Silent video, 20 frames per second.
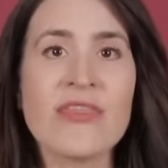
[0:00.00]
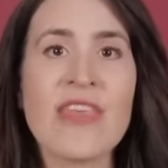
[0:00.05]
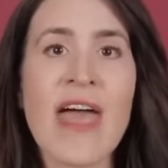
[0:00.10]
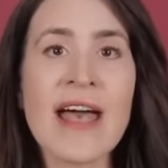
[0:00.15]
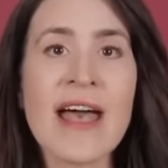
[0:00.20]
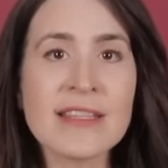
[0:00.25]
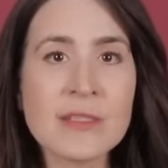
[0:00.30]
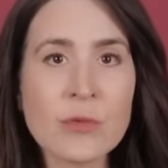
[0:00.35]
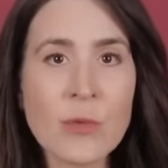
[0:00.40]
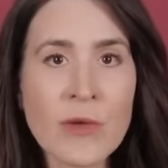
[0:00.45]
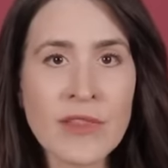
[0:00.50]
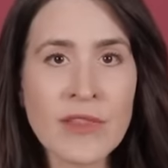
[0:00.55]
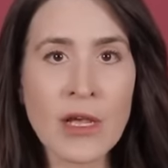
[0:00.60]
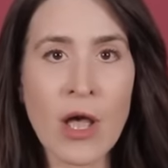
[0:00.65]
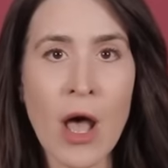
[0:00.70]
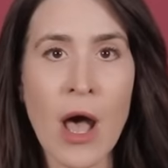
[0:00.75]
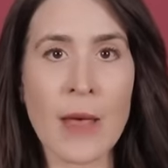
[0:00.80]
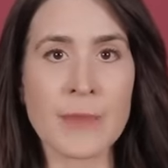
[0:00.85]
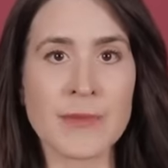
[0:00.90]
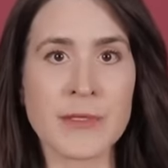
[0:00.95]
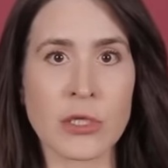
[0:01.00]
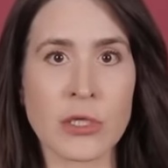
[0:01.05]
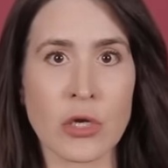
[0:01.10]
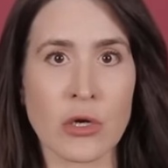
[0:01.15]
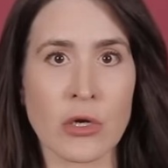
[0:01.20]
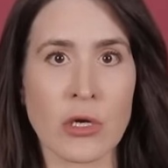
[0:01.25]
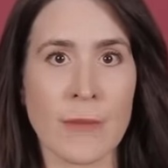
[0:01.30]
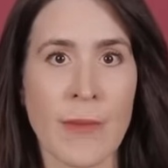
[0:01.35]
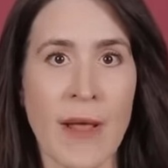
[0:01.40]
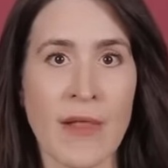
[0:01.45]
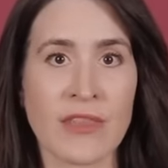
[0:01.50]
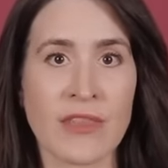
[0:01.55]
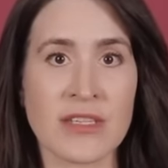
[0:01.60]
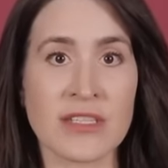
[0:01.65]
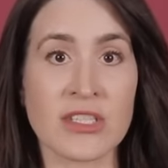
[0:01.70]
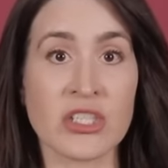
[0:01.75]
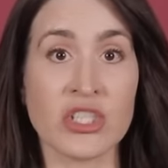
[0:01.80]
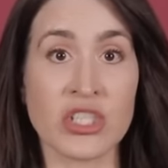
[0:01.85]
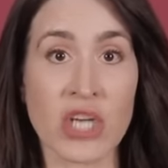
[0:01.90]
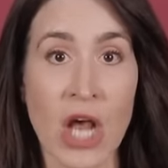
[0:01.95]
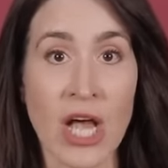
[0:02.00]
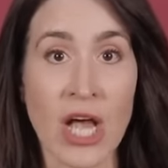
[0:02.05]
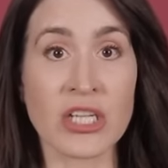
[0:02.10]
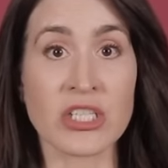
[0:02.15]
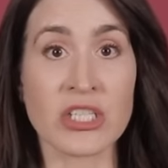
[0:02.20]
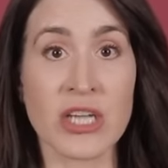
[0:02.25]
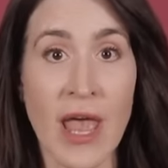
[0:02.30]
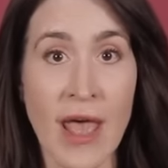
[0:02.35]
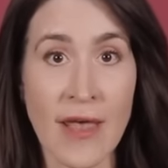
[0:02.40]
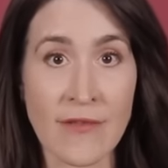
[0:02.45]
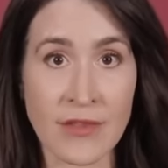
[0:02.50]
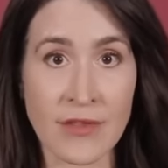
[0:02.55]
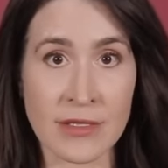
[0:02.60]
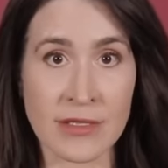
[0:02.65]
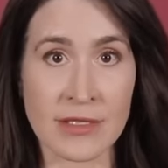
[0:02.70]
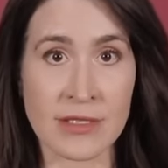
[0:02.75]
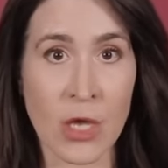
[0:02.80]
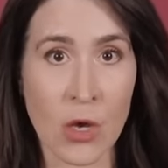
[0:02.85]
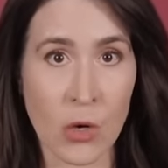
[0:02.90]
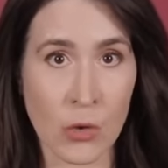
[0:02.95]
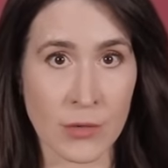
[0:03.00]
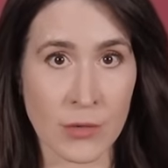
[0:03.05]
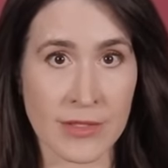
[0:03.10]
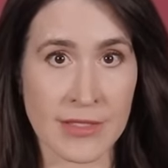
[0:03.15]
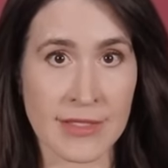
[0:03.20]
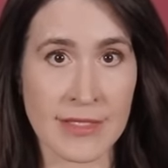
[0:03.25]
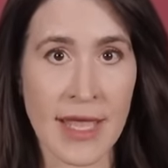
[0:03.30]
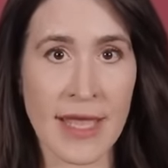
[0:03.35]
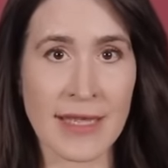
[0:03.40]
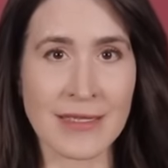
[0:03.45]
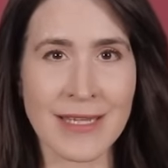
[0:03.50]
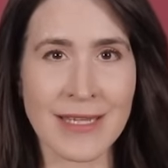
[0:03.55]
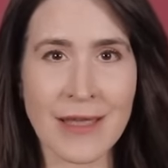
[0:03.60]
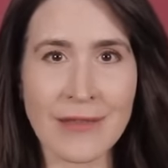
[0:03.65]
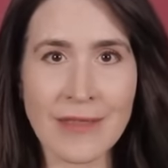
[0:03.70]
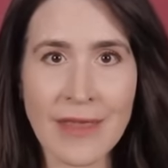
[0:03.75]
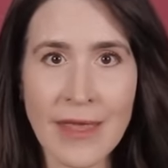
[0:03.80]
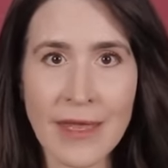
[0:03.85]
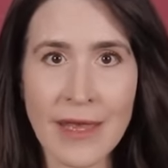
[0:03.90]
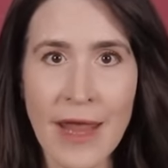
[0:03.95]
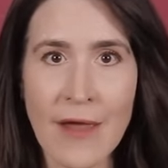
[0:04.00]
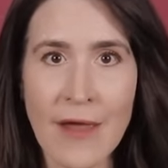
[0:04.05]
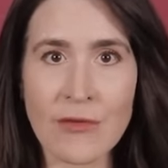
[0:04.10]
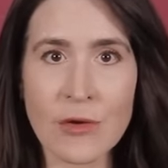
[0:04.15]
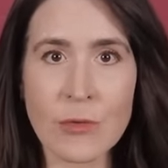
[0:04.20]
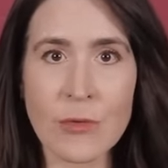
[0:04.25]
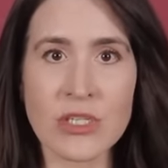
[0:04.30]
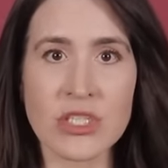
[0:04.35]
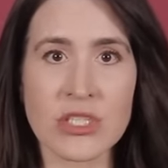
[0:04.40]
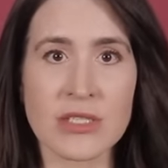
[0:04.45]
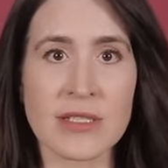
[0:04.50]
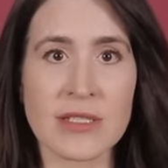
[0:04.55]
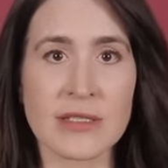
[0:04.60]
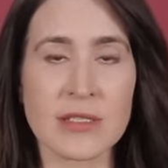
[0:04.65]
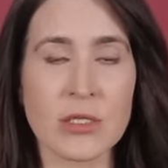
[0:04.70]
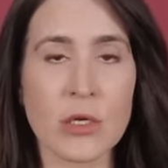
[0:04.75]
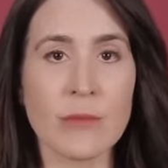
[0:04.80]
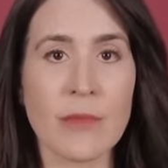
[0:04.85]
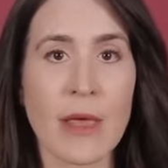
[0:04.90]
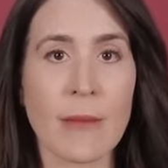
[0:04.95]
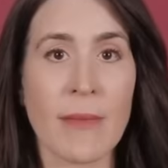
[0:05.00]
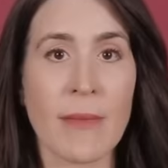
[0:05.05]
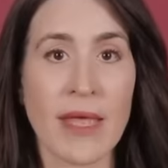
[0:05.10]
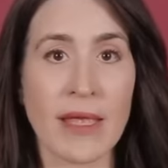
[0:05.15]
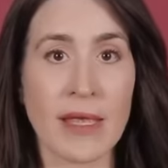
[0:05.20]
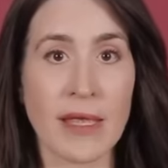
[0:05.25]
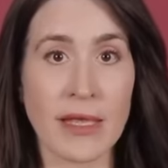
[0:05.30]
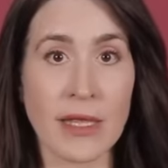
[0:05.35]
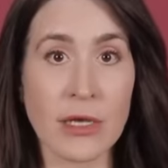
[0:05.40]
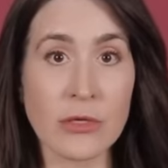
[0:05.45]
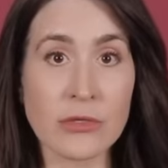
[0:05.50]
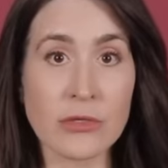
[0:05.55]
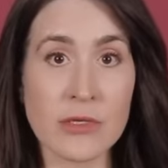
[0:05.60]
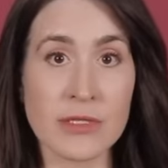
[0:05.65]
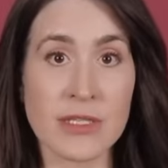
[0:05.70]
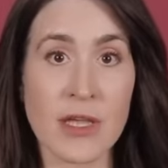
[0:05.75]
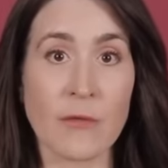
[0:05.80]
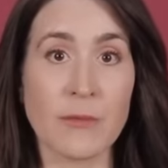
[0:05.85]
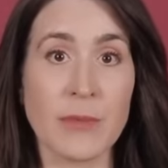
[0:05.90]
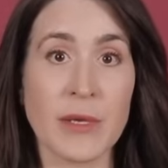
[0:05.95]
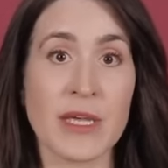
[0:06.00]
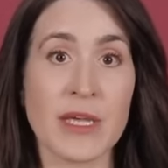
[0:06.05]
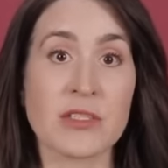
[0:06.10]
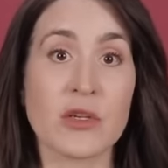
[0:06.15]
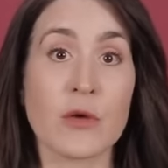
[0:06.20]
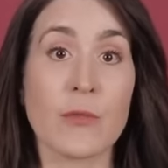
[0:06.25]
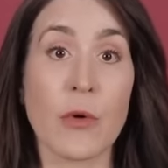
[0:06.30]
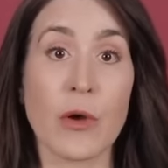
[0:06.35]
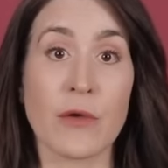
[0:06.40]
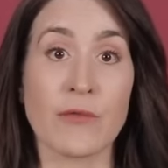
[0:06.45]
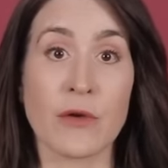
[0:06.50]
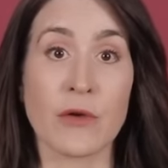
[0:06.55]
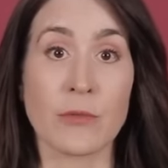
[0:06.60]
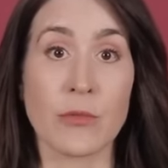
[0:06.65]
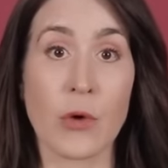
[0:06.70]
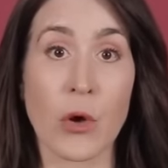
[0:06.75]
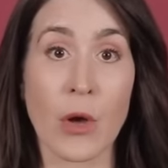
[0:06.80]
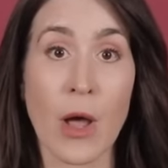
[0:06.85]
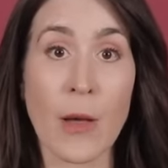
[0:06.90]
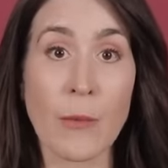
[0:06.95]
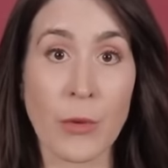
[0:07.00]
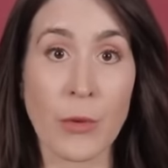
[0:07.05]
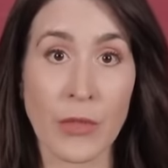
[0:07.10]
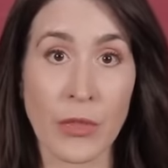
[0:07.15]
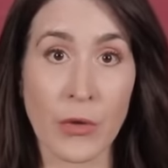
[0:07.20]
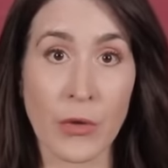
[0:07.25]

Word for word: that's when the cops learn about this Josh Evans hoax. Until then, everyone just assumed that Megan killed herself because her boyfriend broke up with